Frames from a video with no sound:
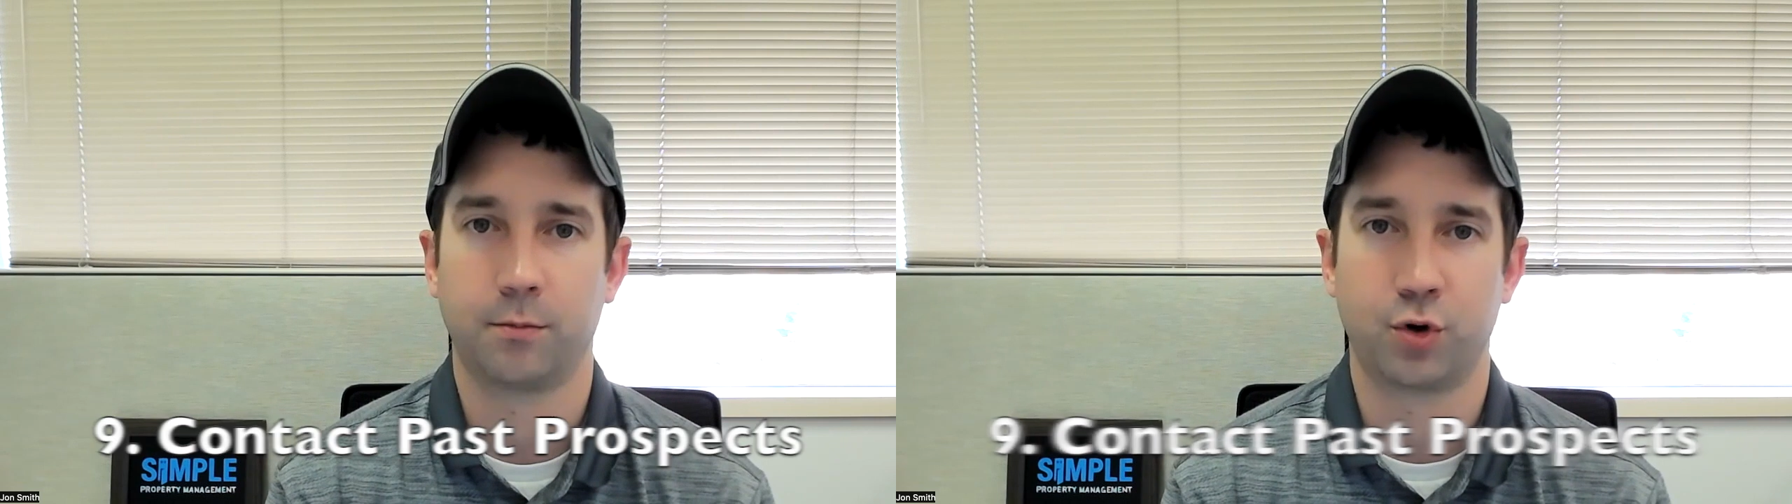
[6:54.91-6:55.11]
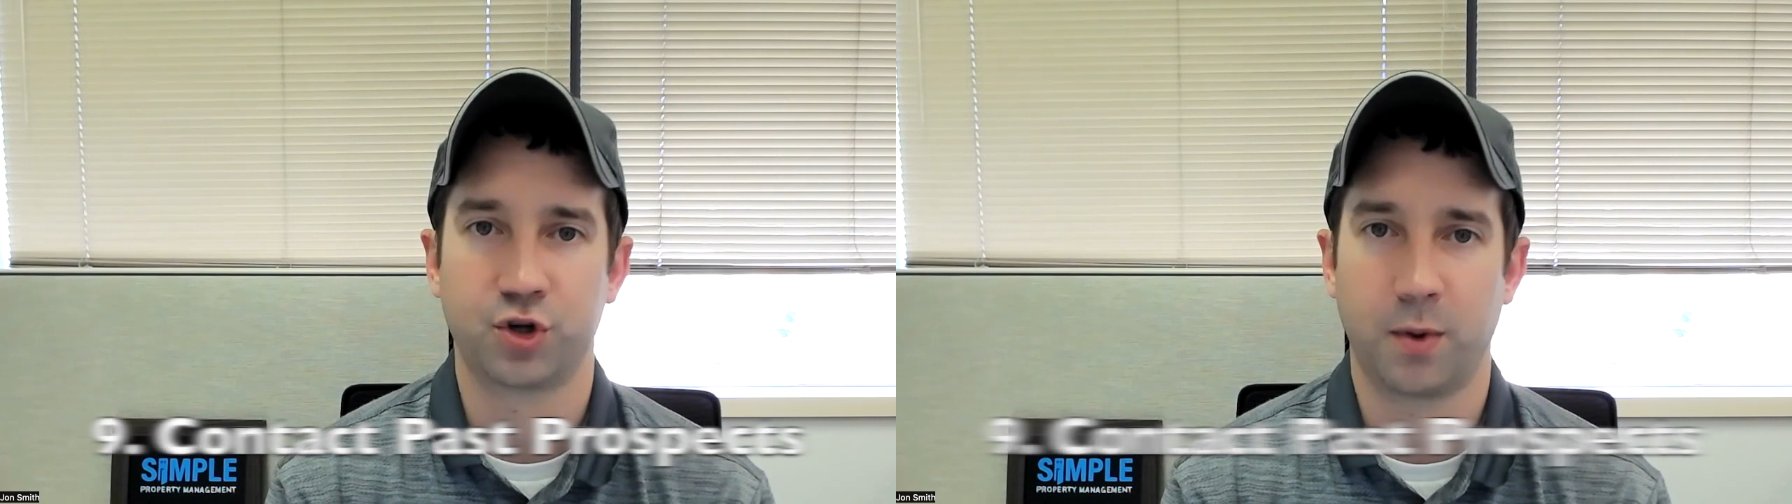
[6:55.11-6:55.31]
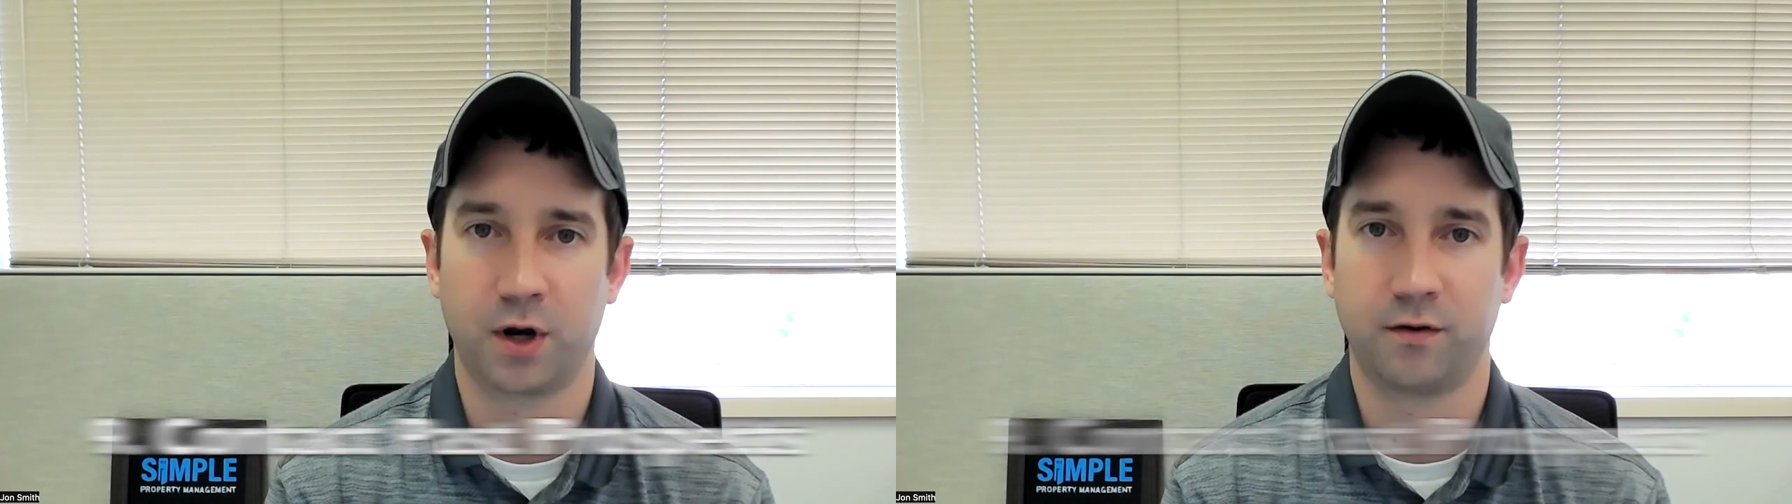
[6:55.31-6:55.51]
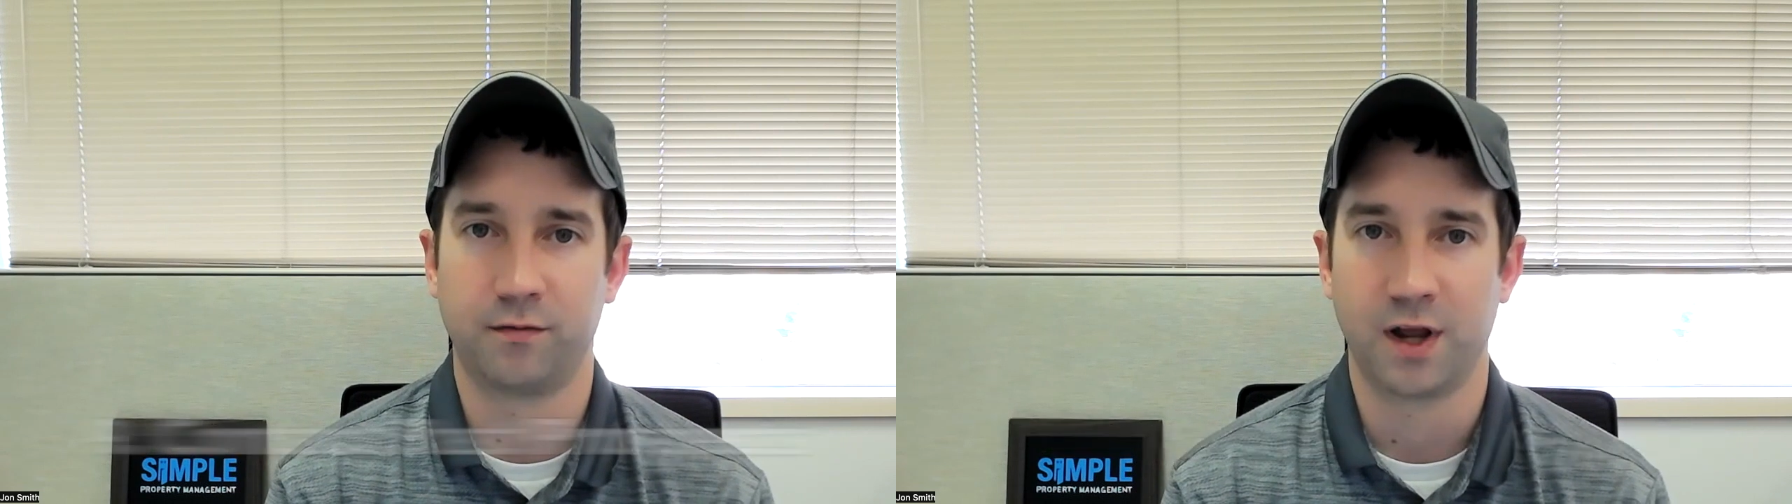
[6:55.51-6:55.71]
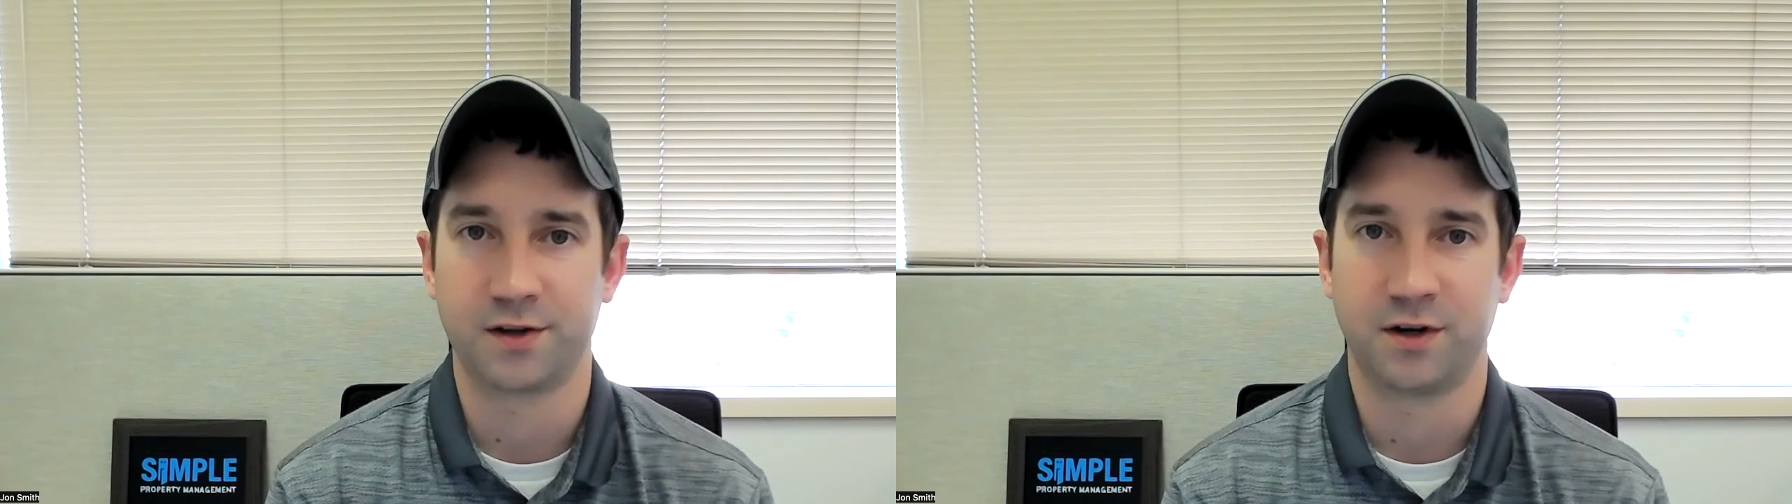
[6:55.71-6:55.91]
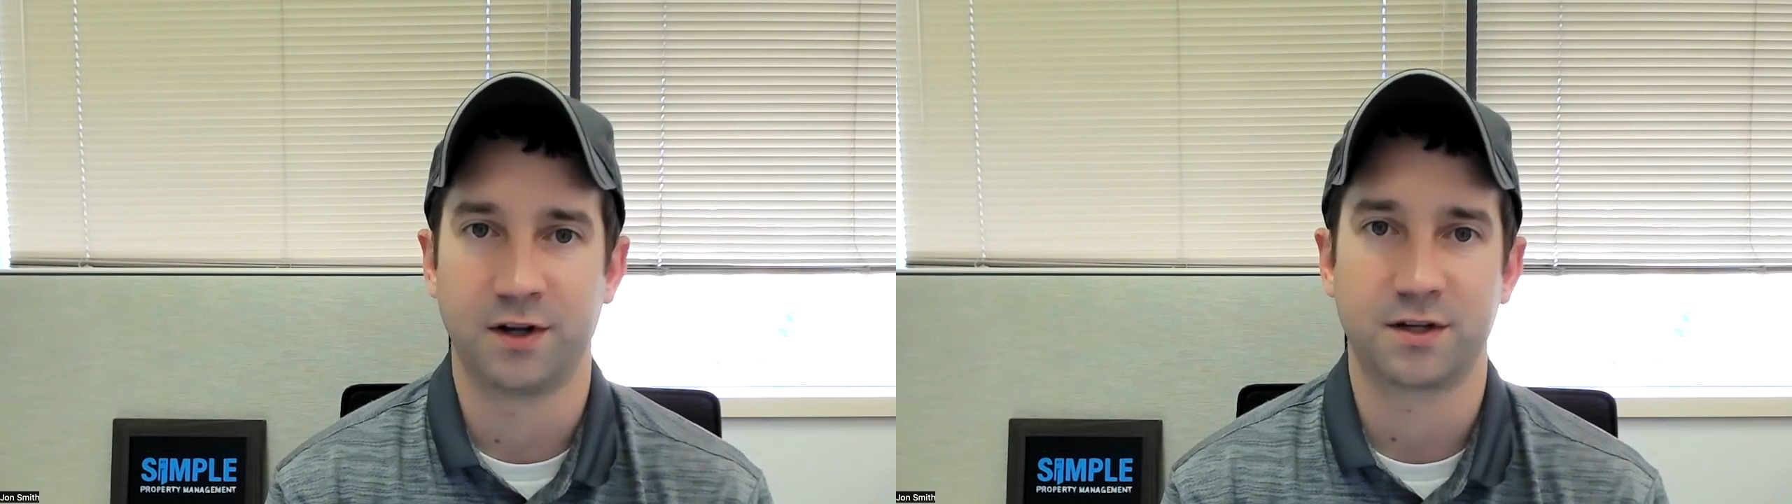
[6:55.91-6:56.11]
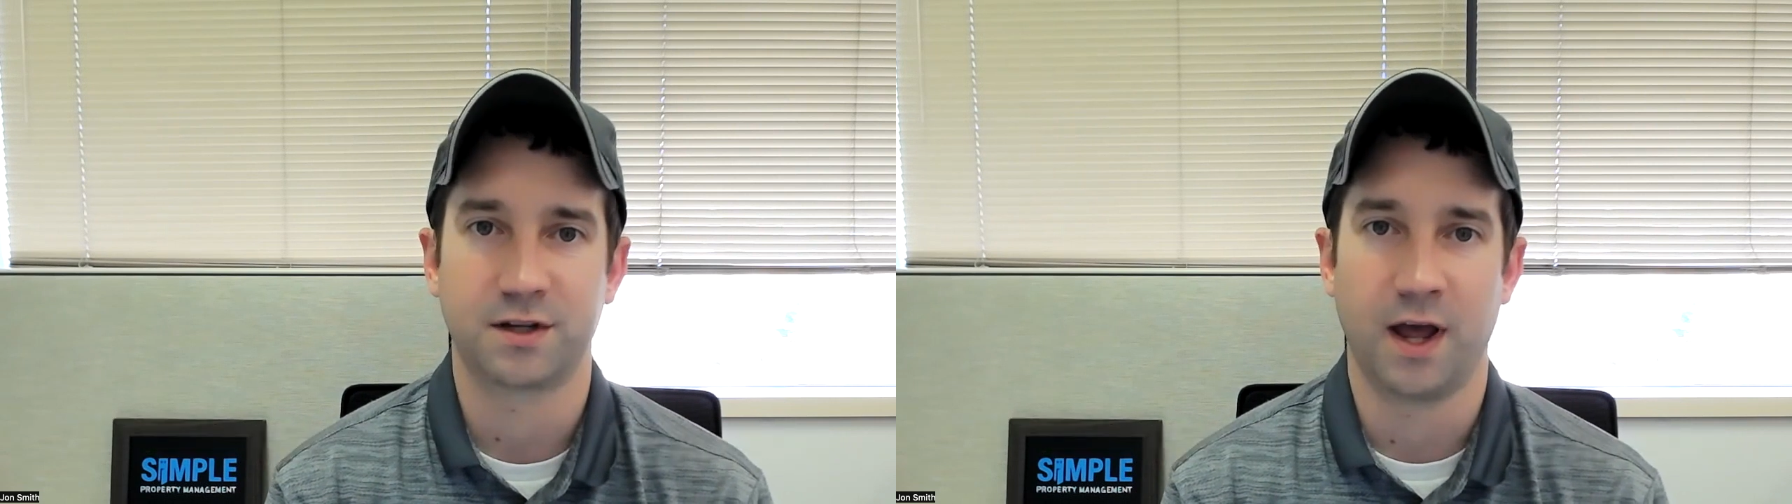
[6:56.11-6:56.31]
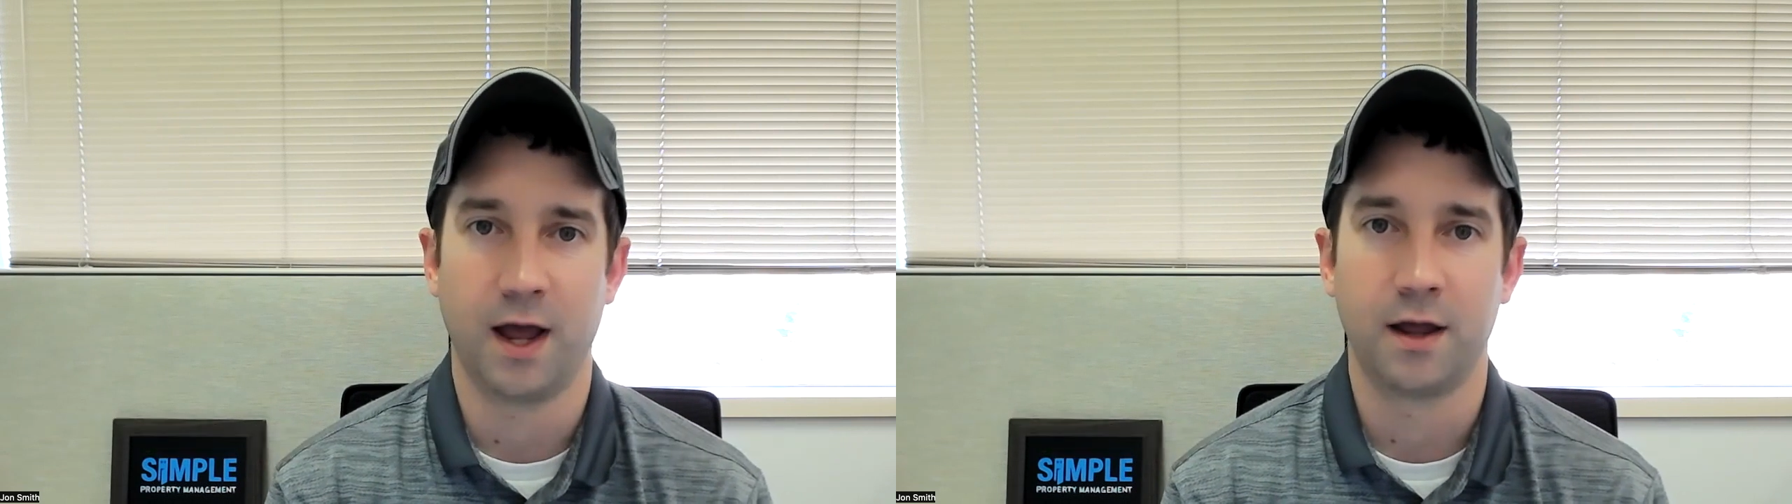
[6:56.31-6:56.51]
prospective residents
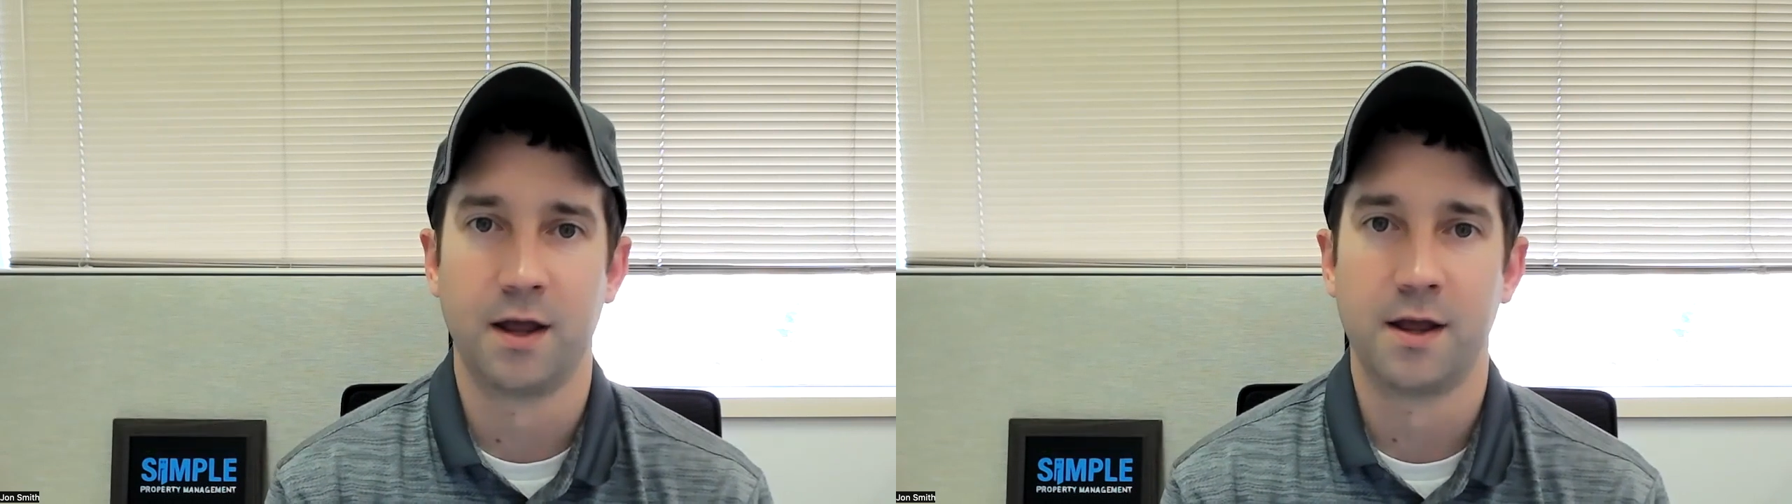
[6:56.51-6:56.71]
that